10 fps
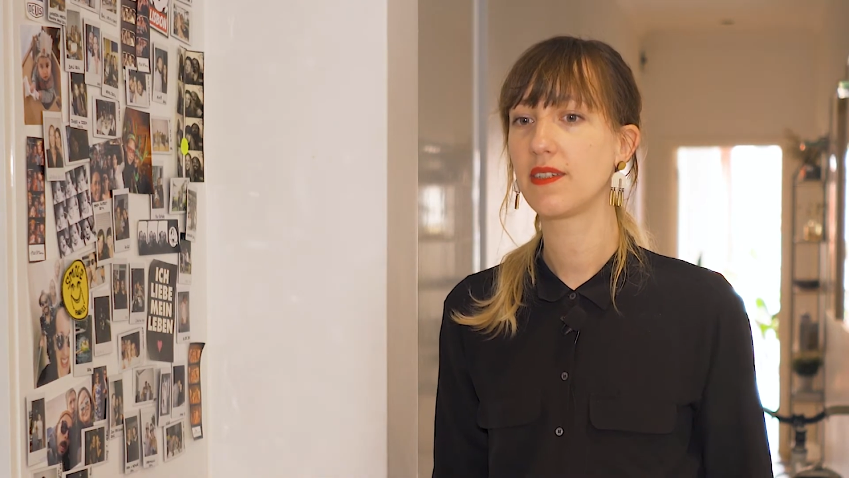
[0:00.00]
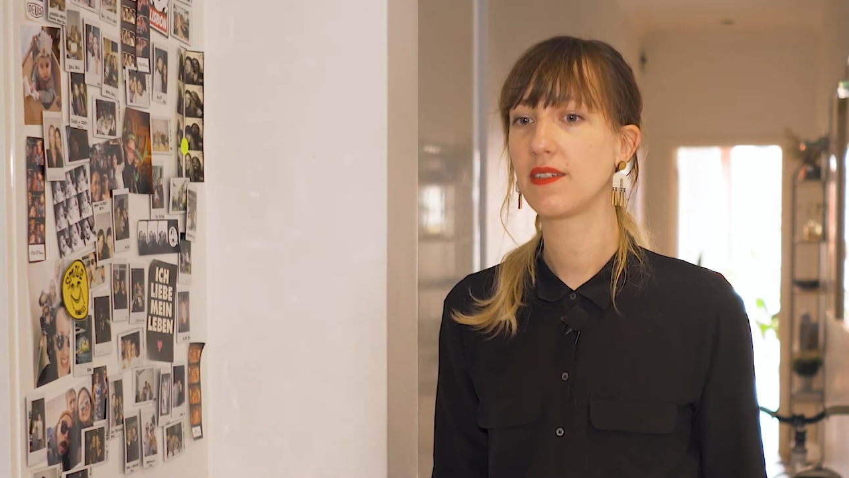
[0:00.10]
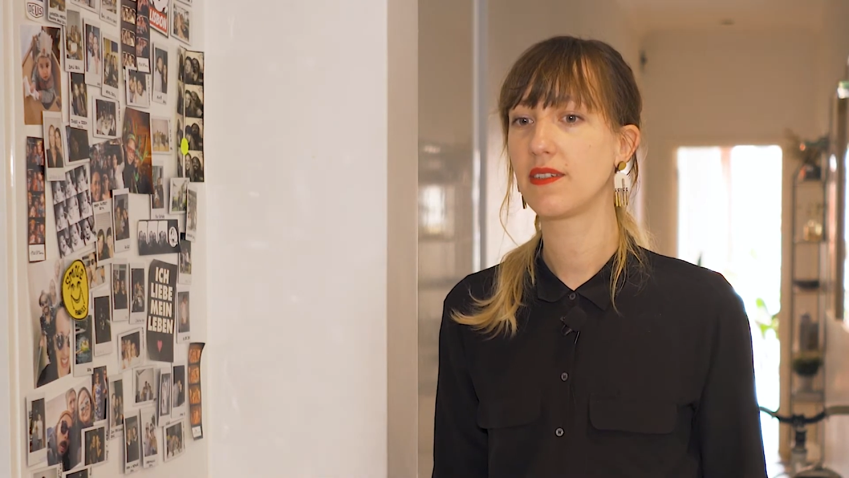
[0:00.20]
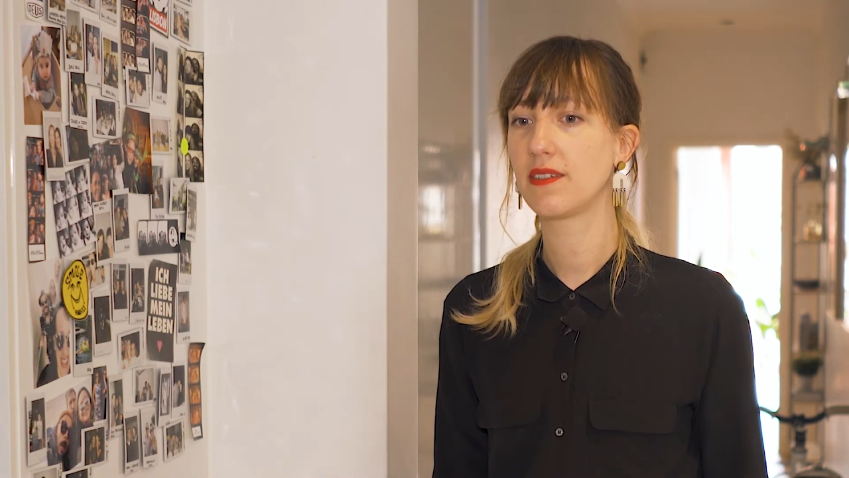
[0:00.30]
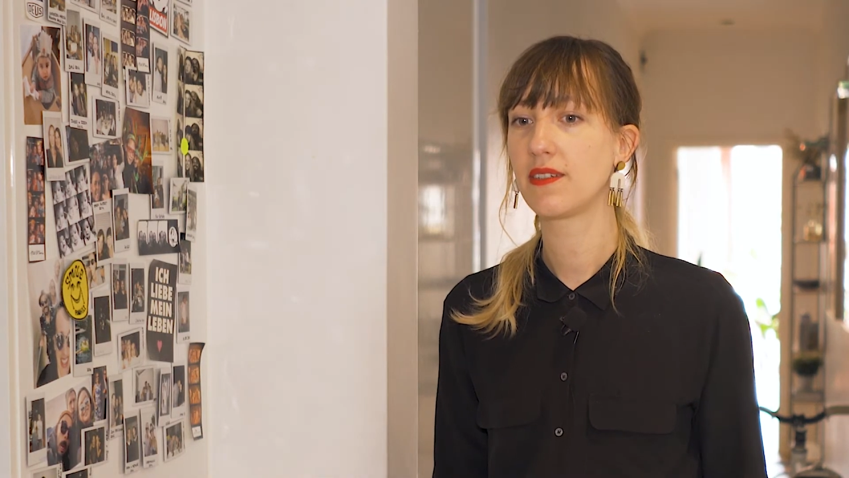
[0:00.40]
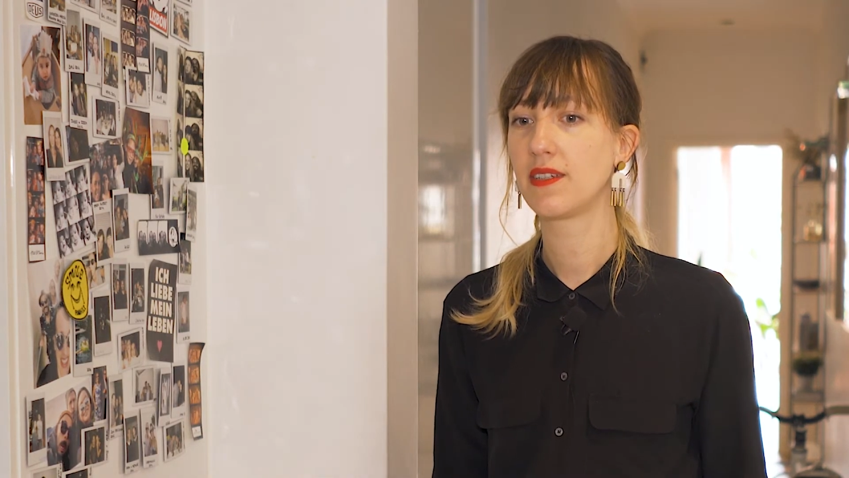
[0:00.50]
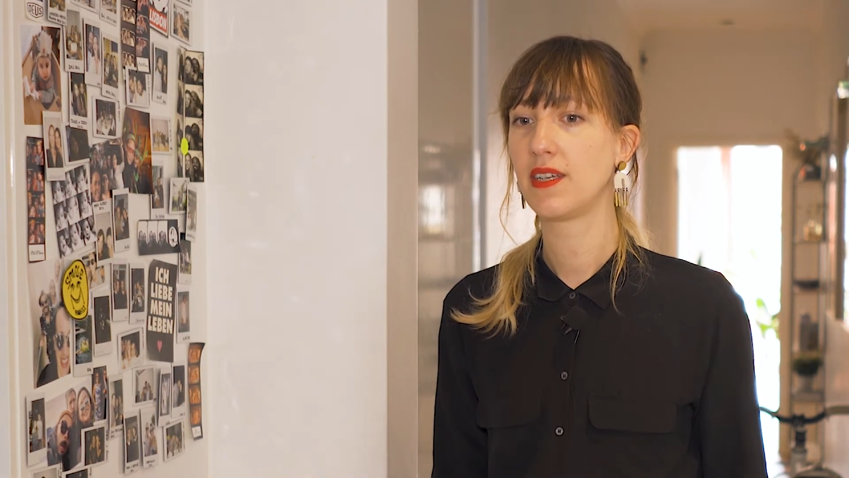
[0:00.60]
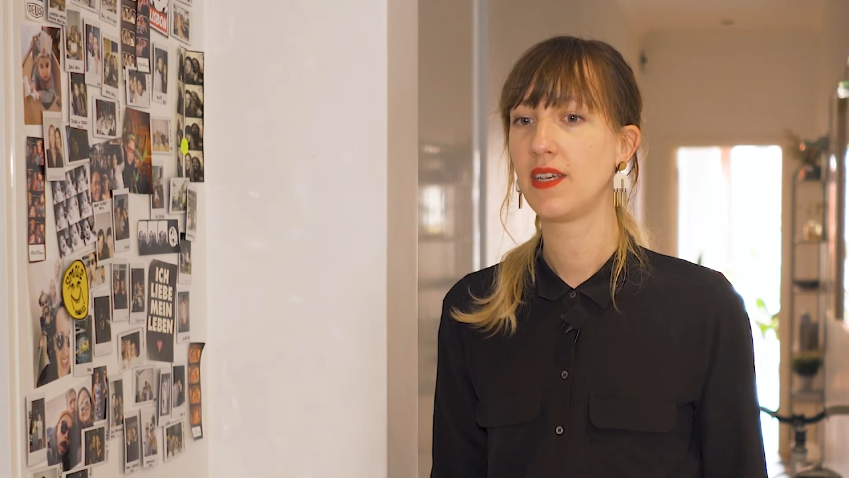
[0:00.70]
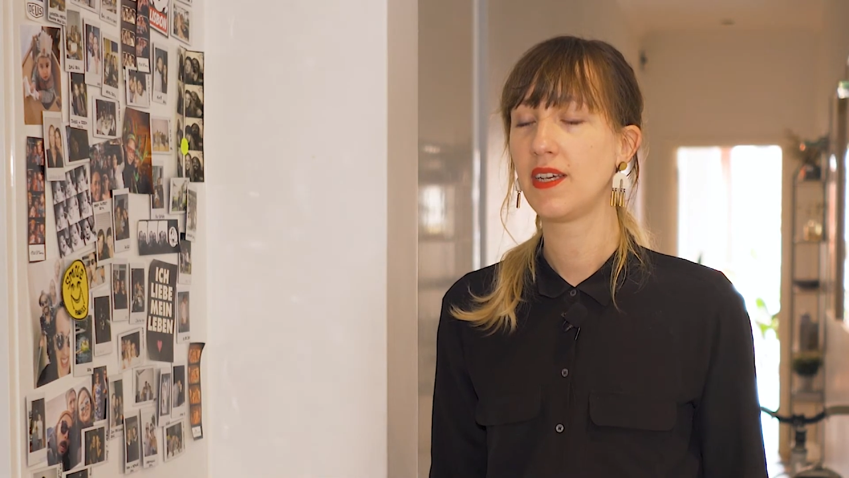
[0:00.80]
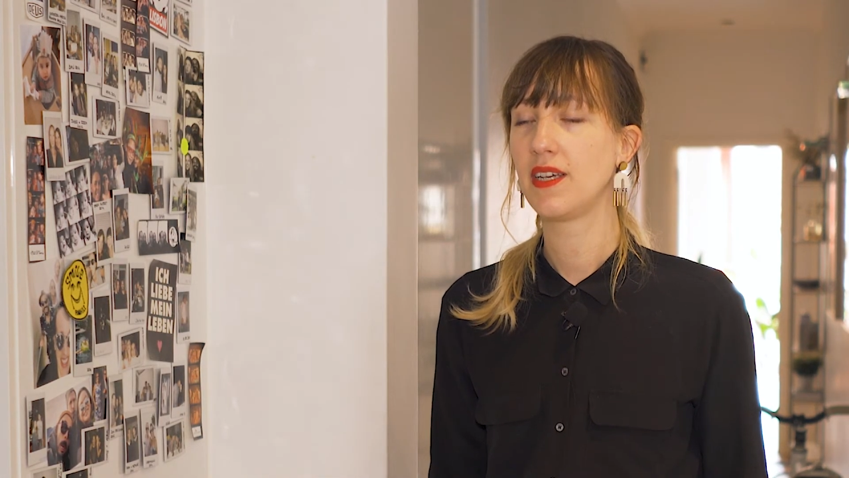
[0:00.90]

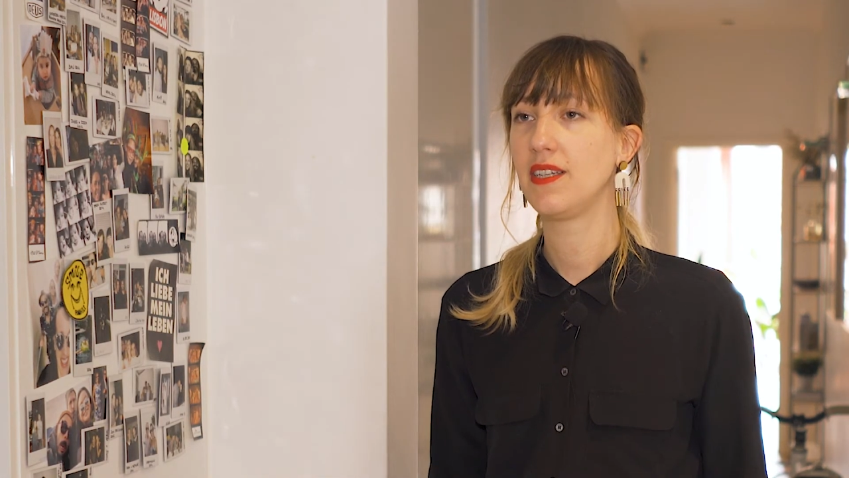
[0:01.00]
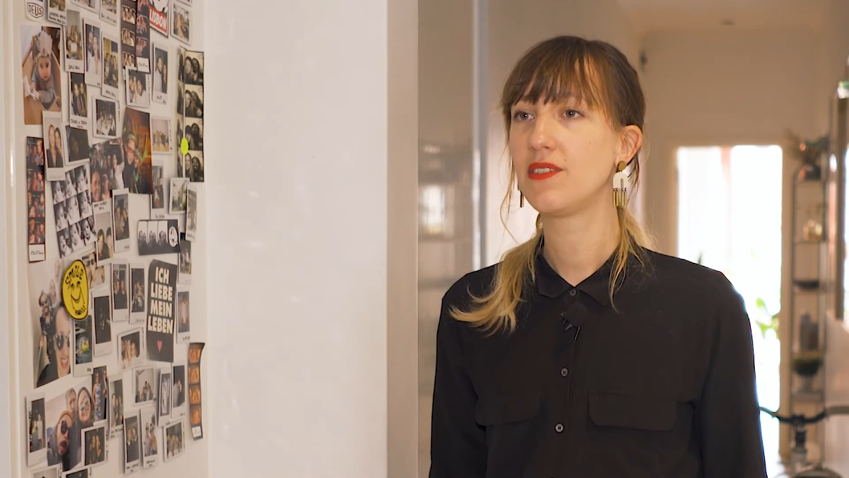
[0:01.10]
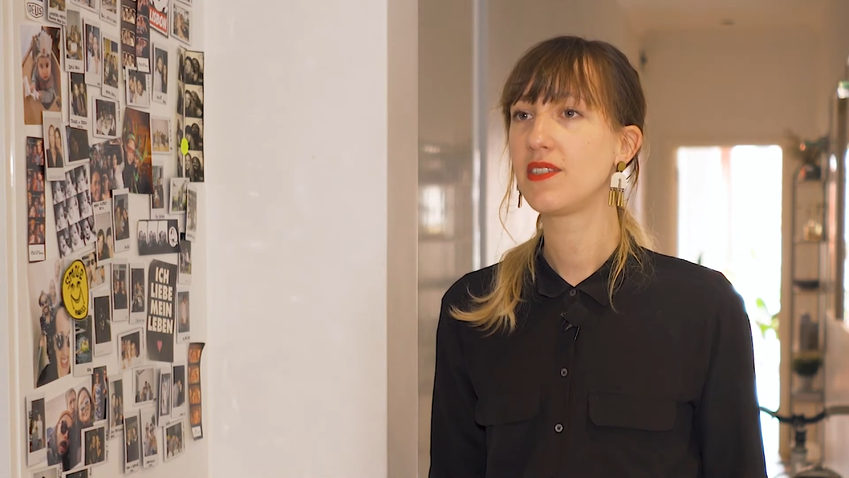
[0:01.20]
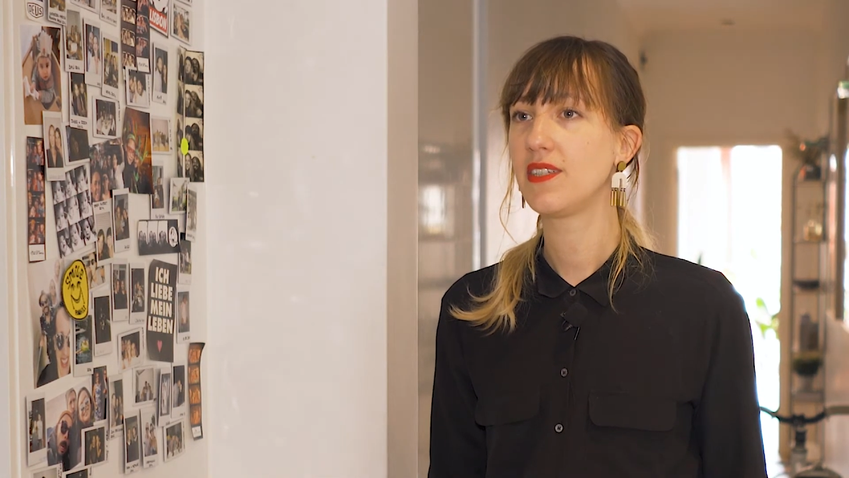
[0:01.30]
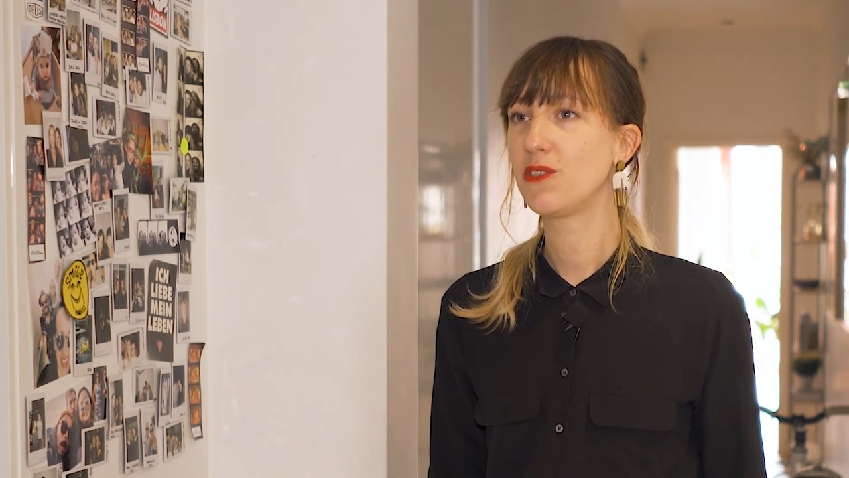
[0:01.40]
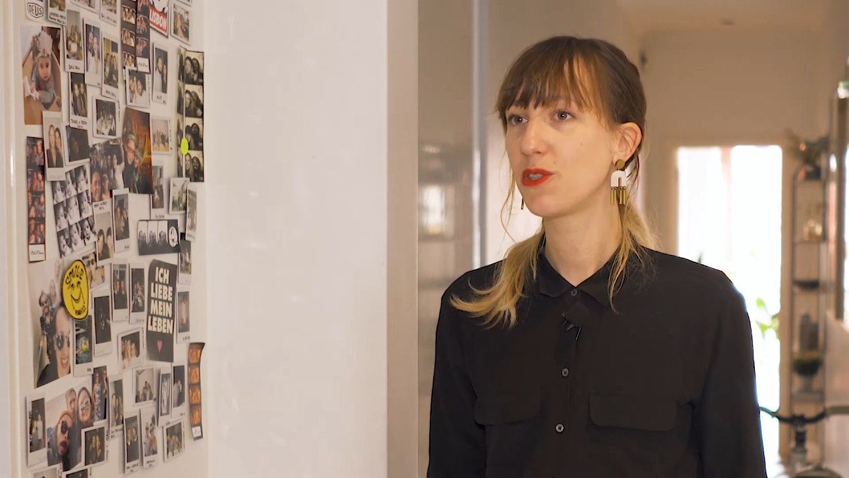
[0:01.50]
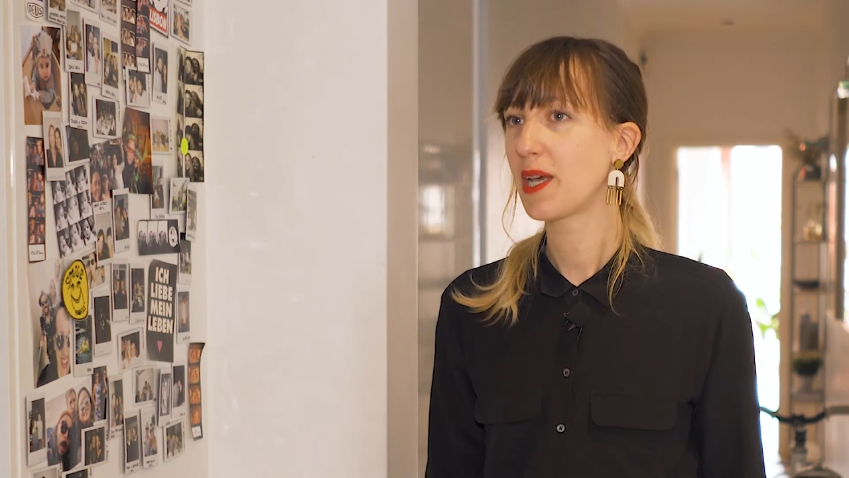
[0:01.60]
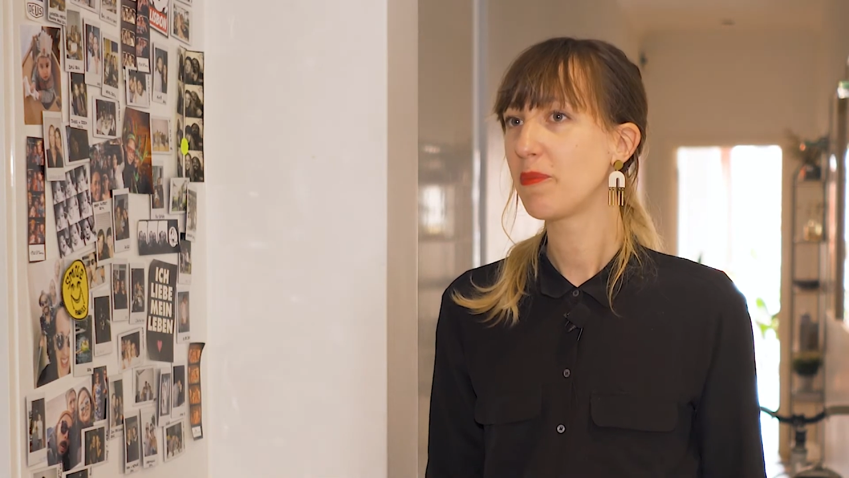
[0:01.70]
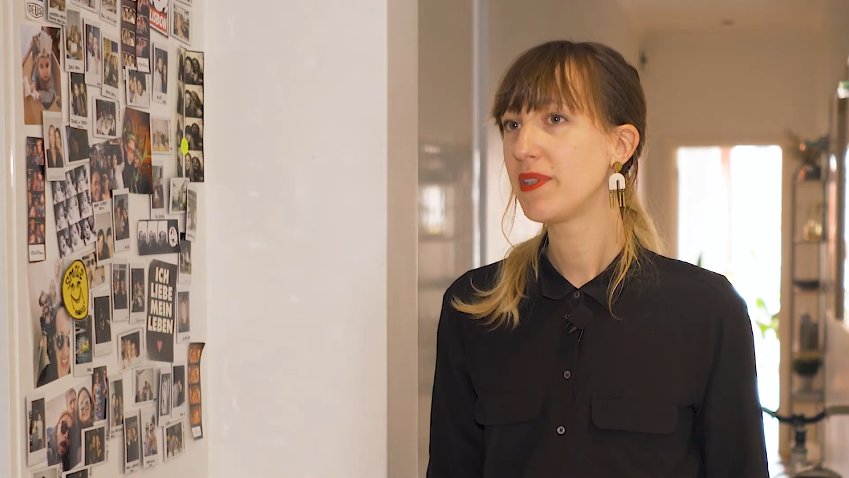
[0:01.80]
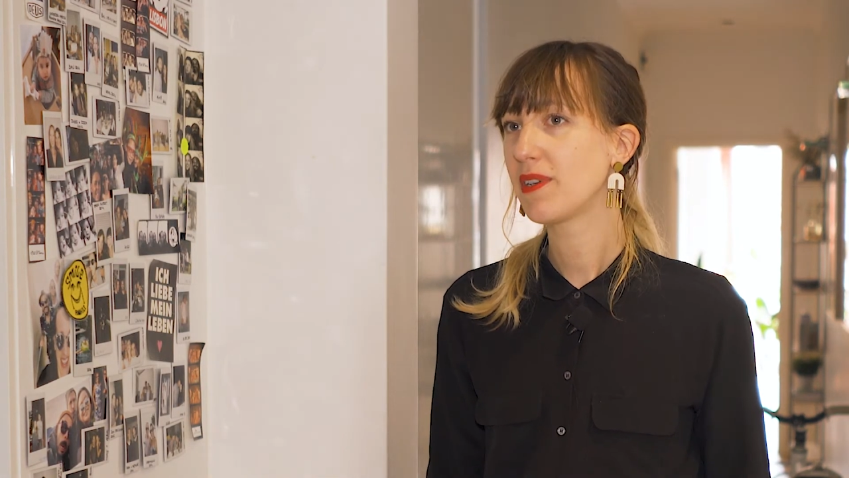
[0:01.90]
a
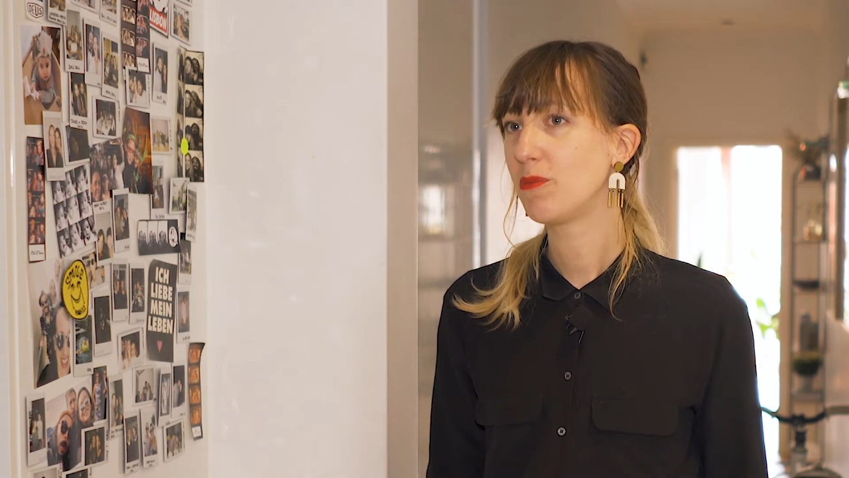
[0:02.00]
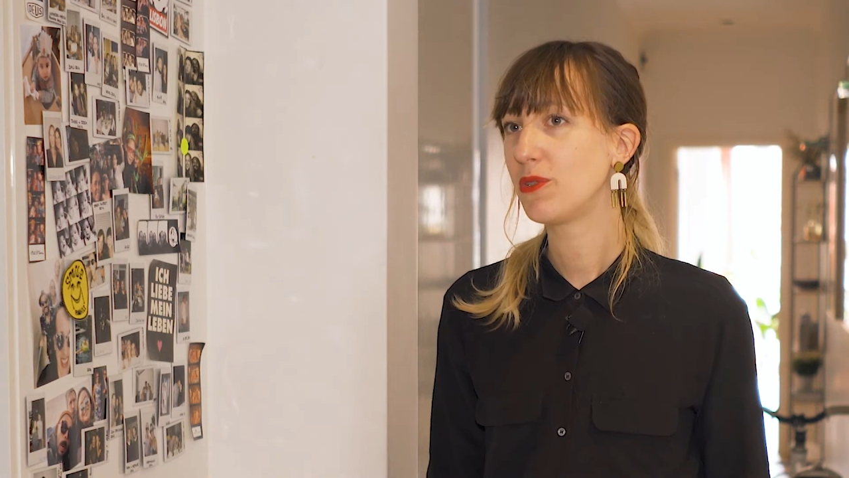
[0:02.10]
capital,